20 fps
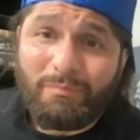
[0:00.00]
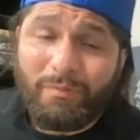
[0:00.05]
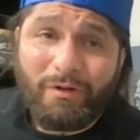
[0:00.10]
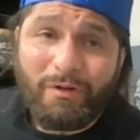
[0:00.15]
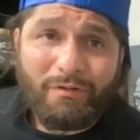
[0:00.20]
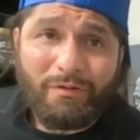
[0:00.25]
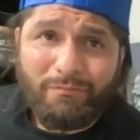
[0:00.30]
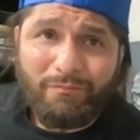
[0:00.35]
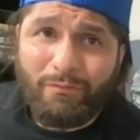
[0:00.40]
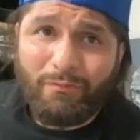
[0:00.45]

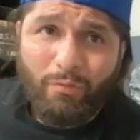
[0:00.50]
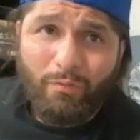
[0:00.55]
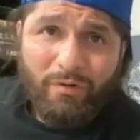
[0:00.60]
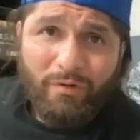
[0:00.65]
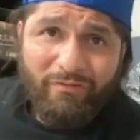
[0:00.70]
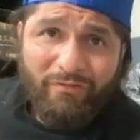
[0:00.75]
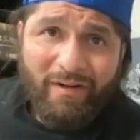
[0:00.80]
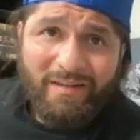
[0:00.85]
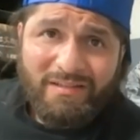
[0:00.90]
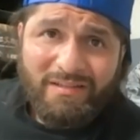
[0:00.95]
But
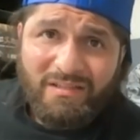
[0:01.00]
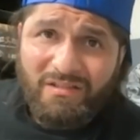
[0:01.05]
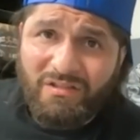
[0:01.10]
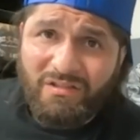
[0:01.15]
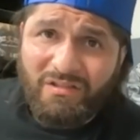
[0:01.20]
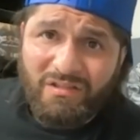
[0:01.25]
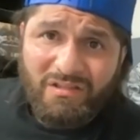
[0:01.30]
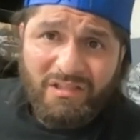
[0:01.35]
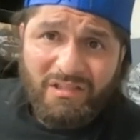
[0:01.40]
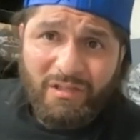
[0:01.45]
what Francis
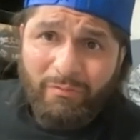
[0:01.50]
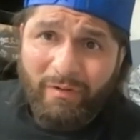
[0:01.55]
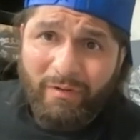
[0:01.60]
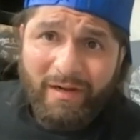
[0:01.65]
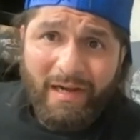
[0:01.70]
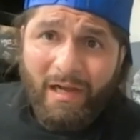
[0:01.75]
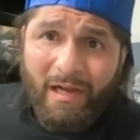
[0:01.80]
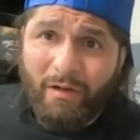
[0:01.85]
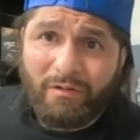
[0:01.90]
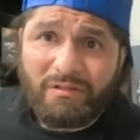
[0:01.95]
just did
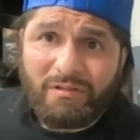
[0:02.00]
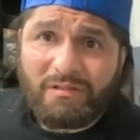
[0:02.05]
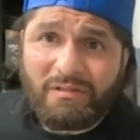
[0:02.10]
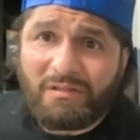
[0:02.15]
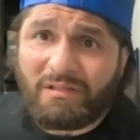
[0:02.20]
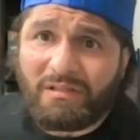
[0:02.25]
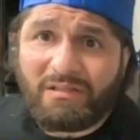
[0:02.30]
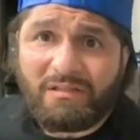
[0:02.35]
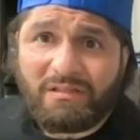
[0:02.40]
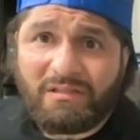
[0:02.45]
right now is
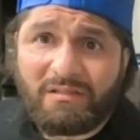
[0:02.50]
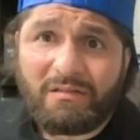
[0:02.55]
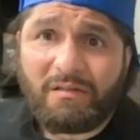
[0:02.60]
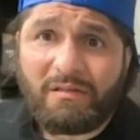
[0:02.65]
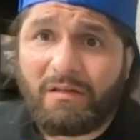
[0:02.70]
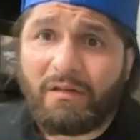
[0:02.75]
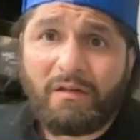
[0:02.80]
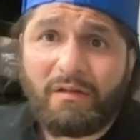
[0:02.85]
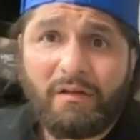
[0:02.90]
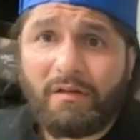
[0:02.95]
is
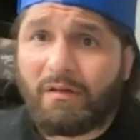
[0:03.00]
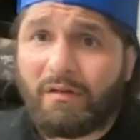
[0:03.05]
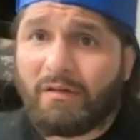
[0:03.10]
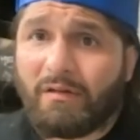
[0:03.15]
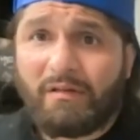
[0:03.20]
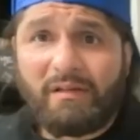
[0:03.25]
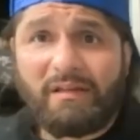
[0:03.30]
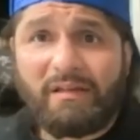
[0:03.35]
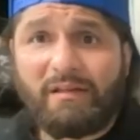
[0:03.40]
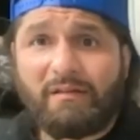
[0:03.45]

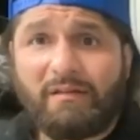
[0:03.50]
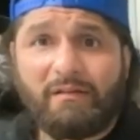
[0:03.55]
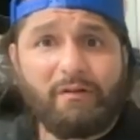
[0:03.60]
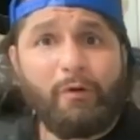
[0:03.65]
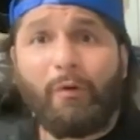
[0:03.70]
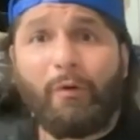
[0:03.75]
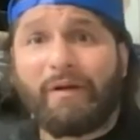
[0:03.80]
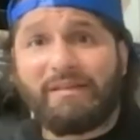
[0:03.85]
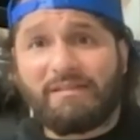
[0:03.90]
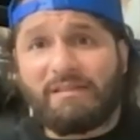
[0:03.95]

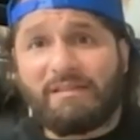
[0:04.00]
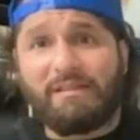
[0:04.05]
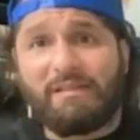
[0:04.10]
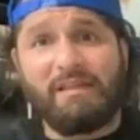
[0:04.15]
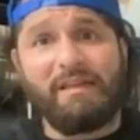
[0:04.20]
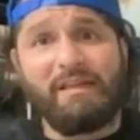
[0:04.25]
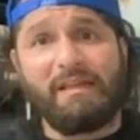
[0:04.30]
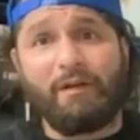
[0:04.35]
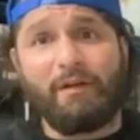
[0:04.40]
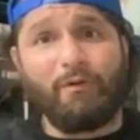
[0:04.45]
crazy,
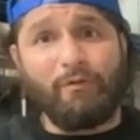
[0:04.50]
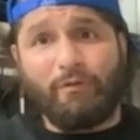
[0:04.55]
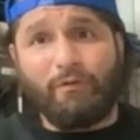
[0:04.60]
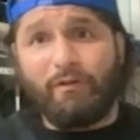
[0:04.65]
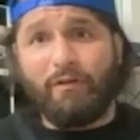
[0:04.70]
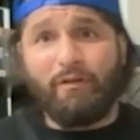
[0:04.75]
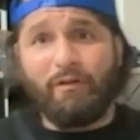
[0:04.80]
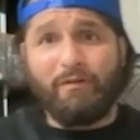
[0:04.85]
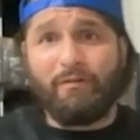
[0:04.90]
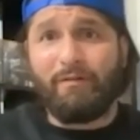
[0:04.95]
you
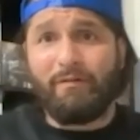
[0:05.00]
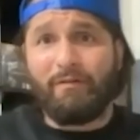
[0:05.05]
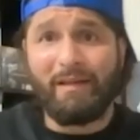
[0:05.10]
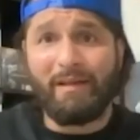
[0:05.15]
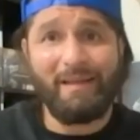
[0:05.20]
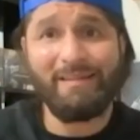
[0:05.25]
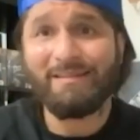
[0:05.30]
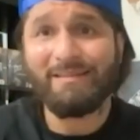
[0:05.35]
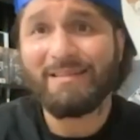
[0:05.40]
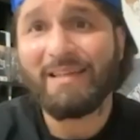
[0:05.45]
know, like
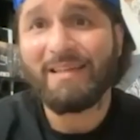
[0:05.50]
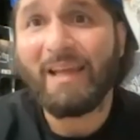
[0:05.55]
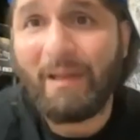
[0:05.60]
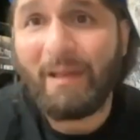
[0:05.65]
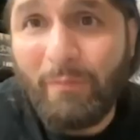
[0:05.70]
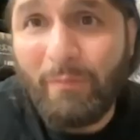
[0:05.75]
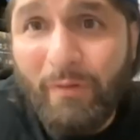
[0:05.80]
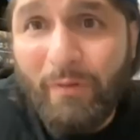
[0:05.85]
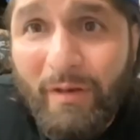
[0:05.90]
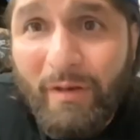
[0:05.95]

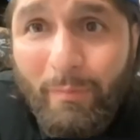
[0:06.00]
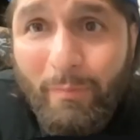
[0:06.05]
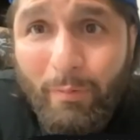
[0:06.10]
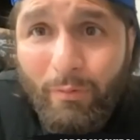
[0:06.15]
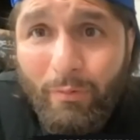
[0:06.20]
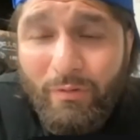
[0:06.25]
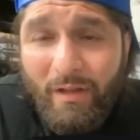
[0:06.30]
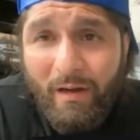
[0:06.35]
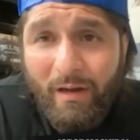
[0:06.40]
insane, bro, that he pulled that